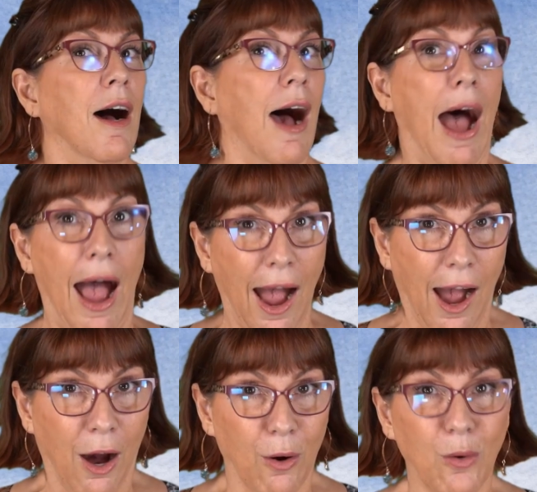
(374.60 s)

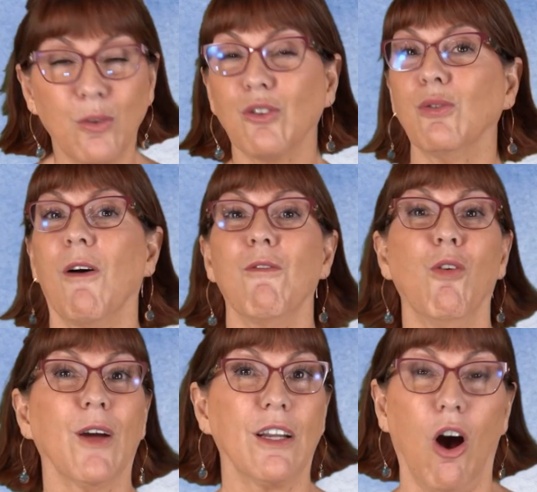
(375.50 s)
how to
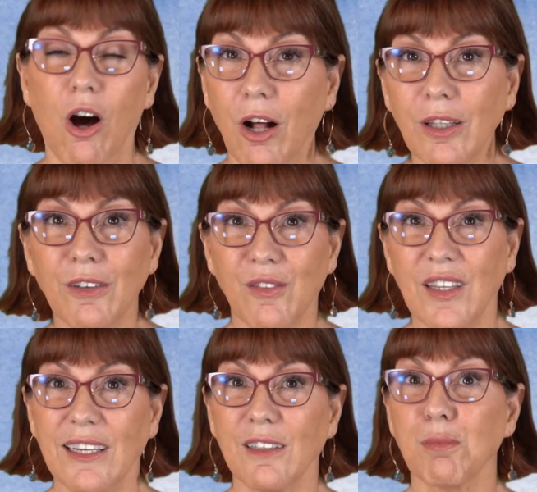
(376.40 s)
avoid all of
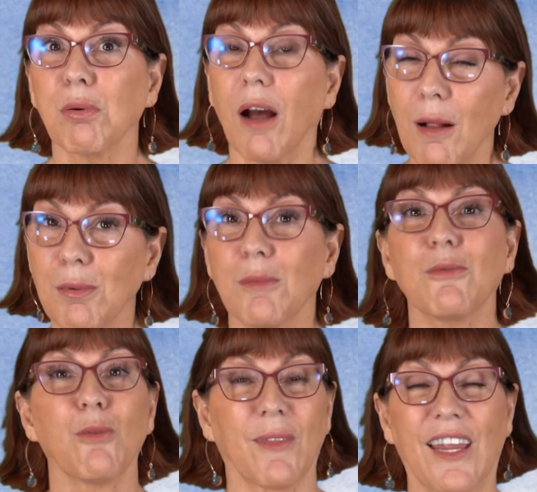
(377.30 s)
these
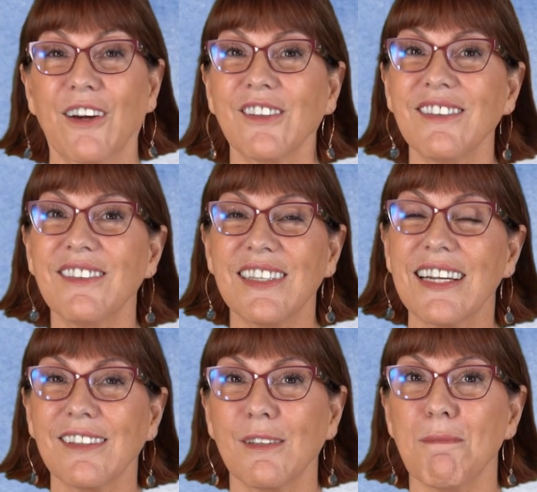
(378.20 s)
problems with carrots and
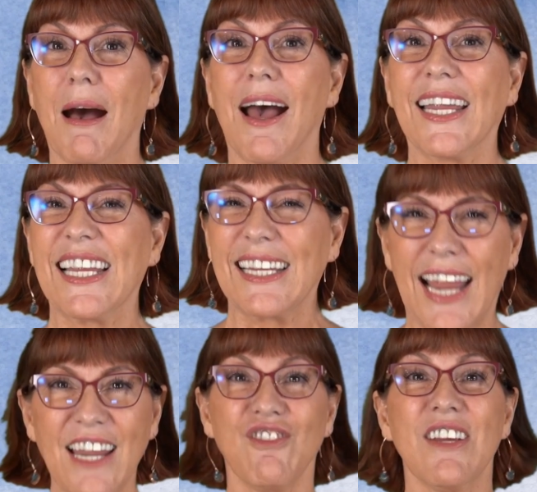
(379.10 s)
sticks by
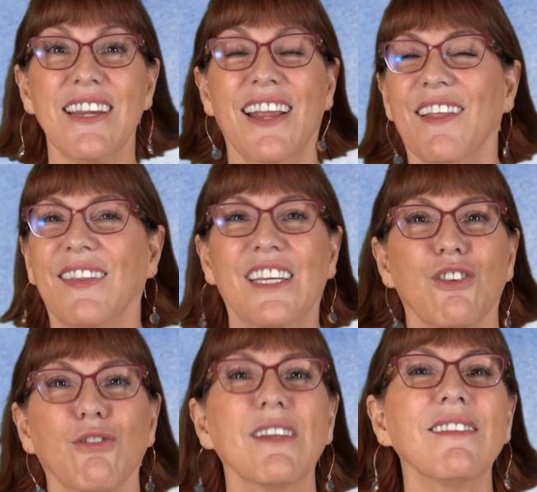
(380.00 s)
engaging the
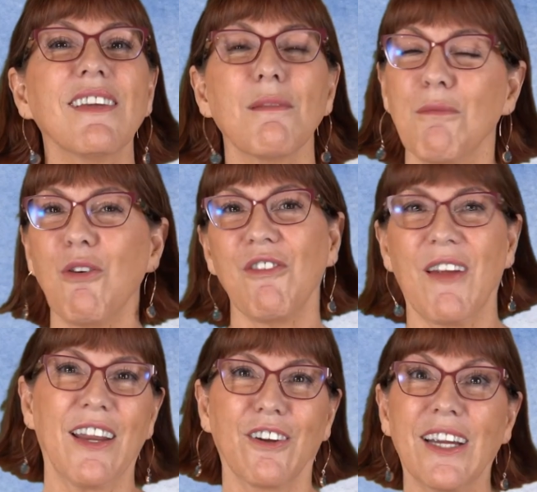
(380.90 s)
intrinsic
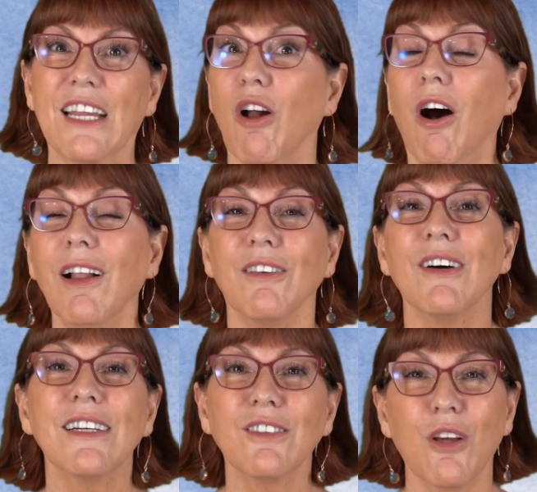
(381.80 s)
motivator in all of
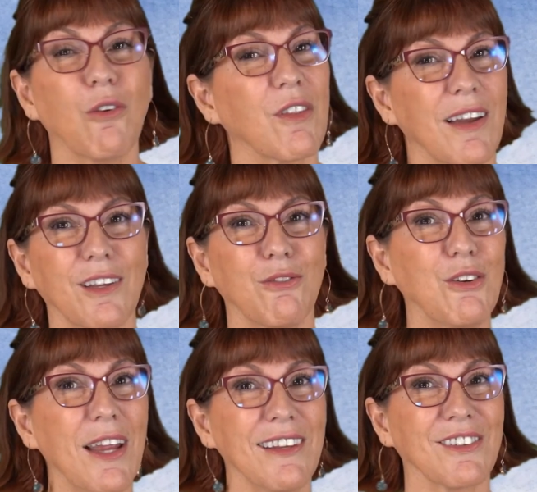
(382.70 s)
us over the next few
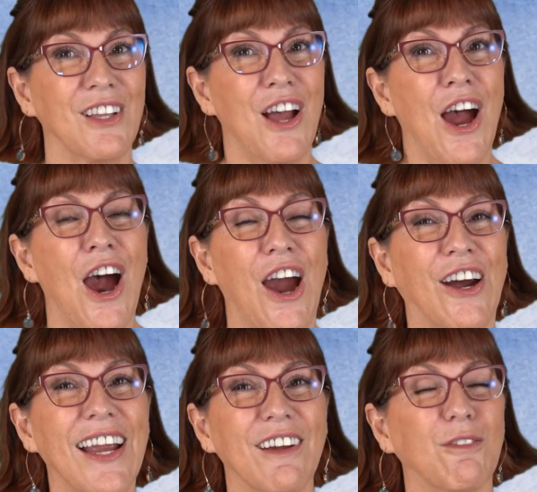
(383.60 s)
days. All
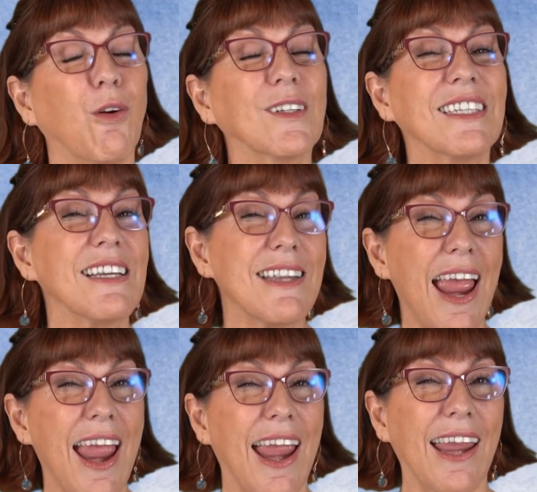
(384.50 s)
right, for
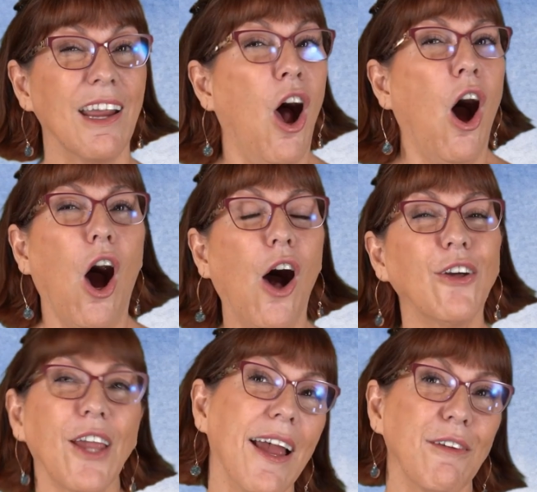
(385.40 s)
today, all
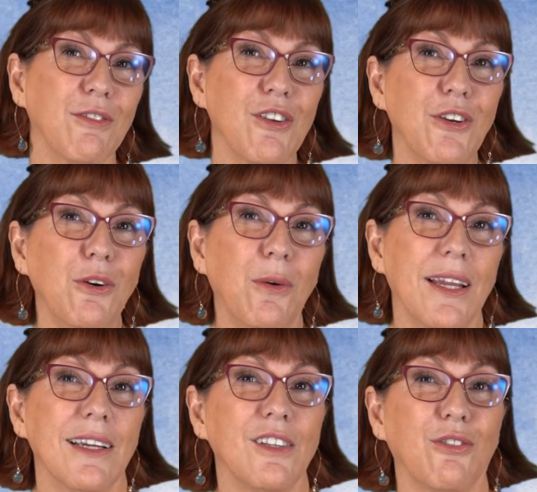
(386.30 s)
you have to do
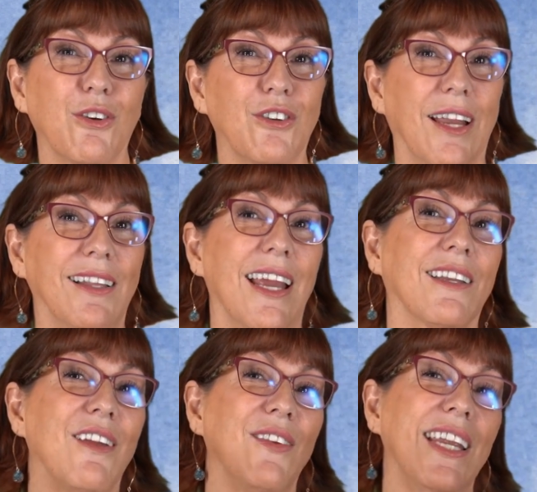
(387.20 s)
is, for your daily
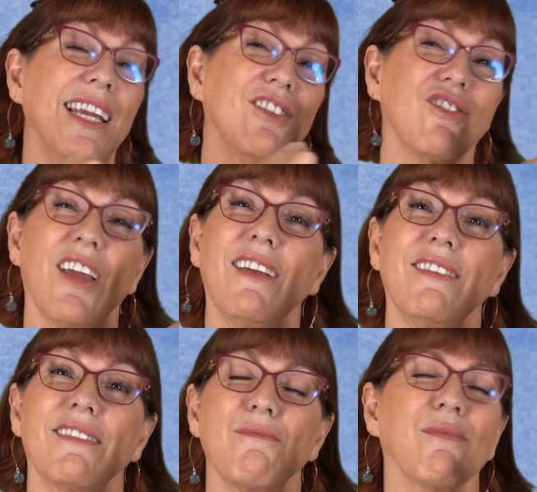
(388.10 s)
activity, is just